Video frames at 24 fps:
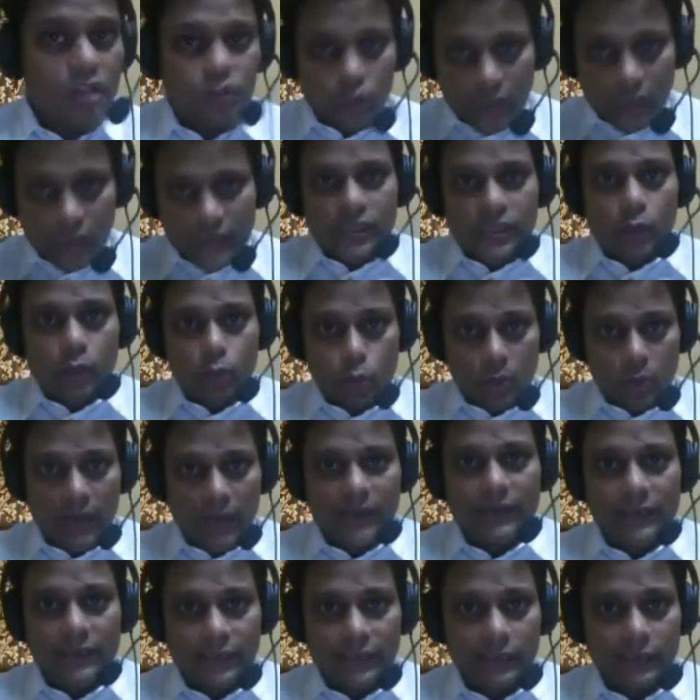So that's how you
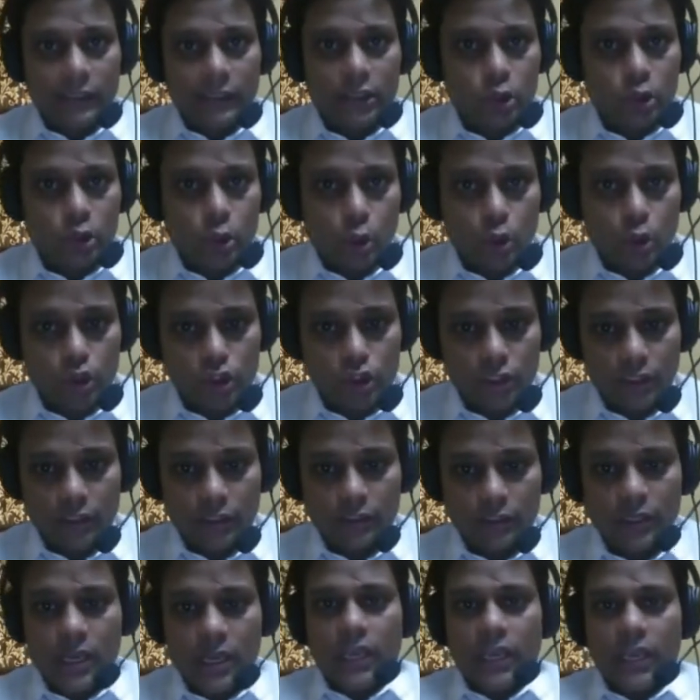write it in the score
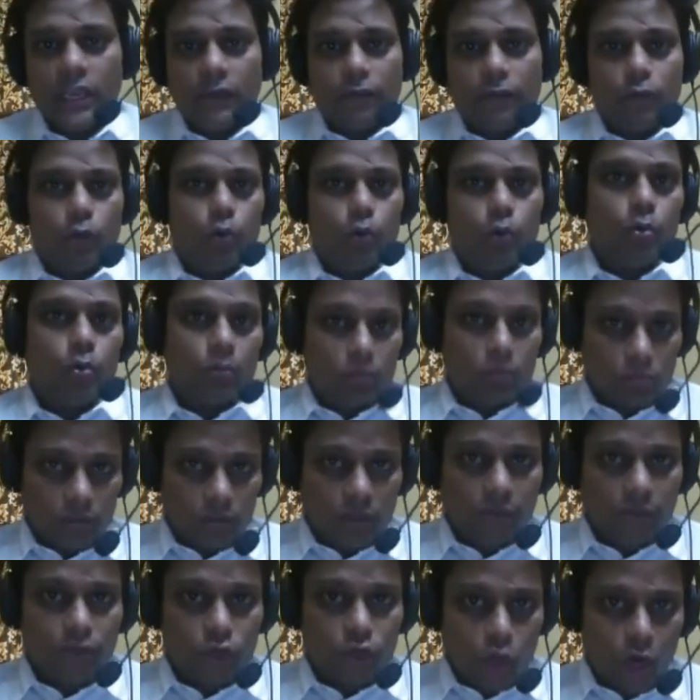sheet.
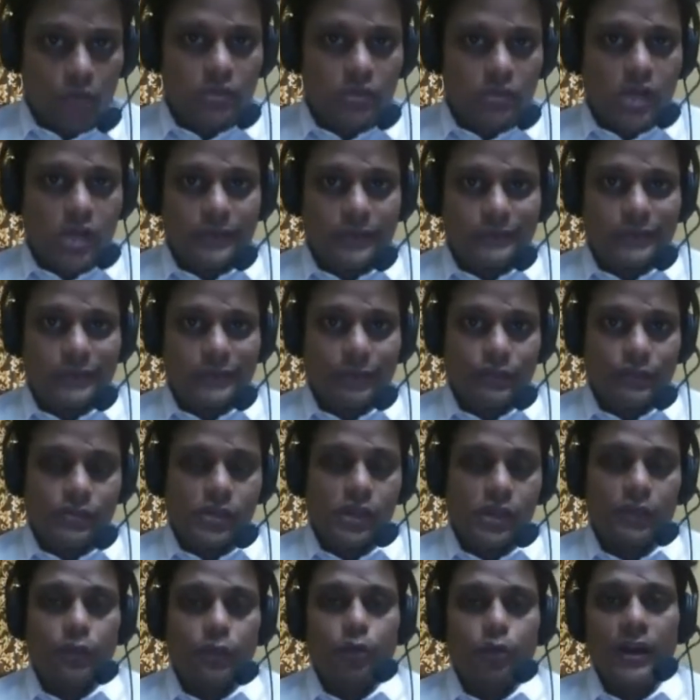If short castling is
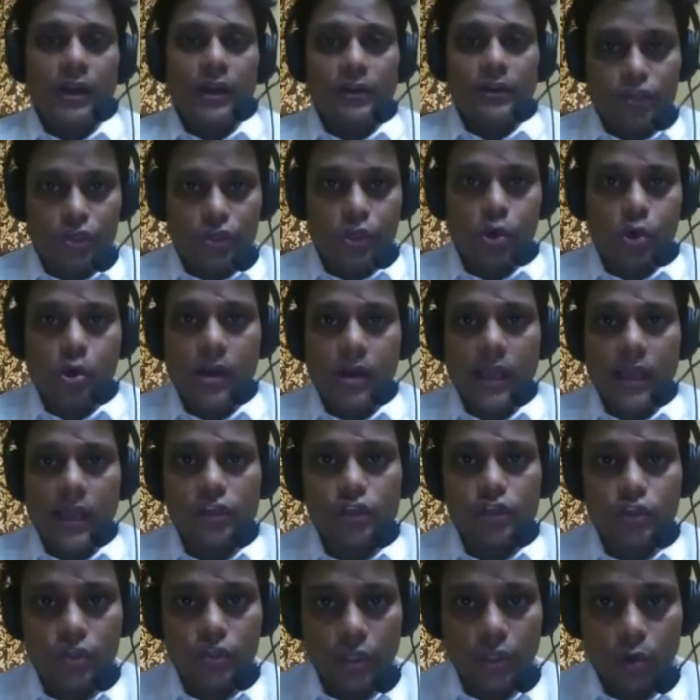done, you write
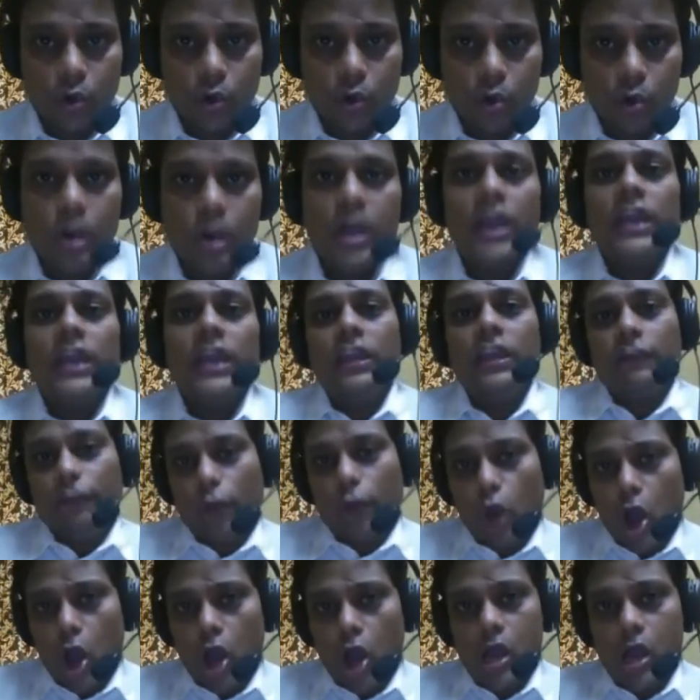0-0. If
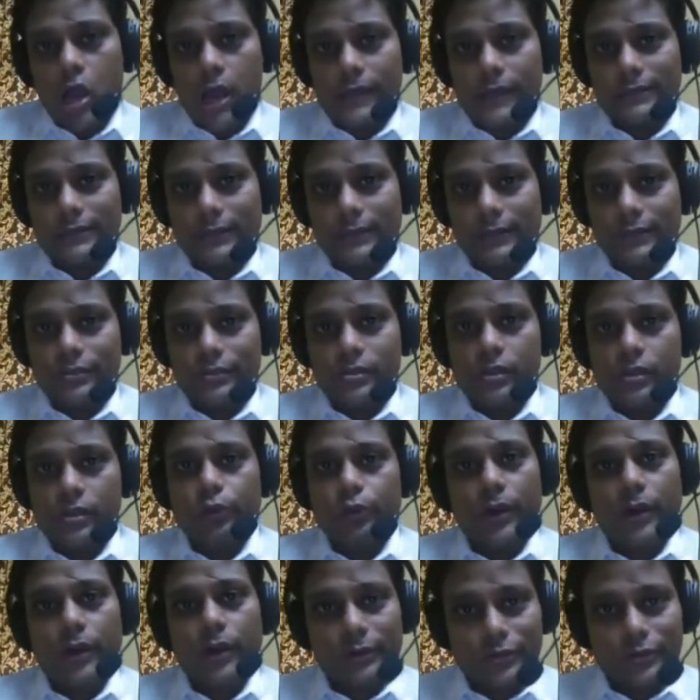long castling is done,
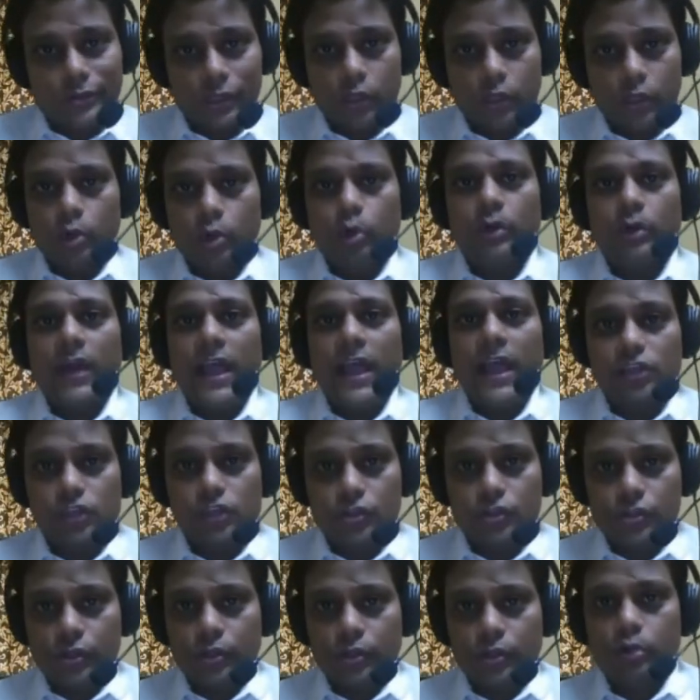you write
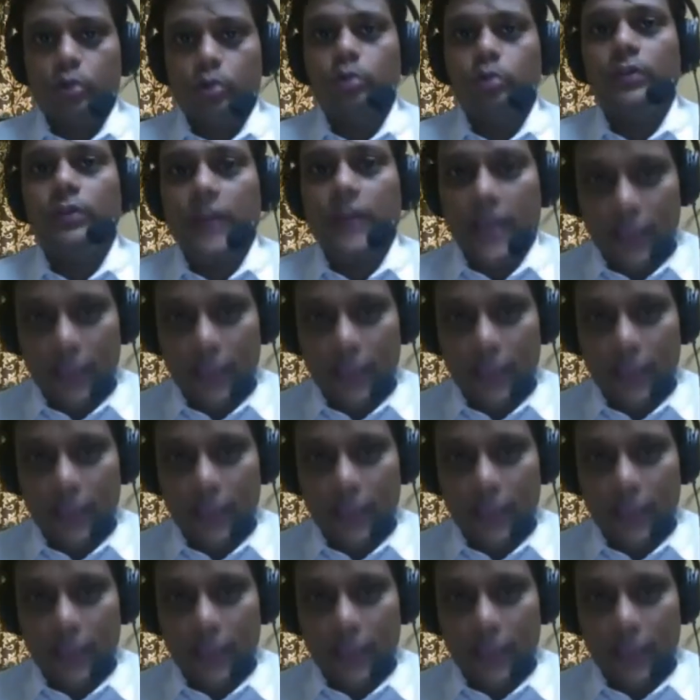0-0-0.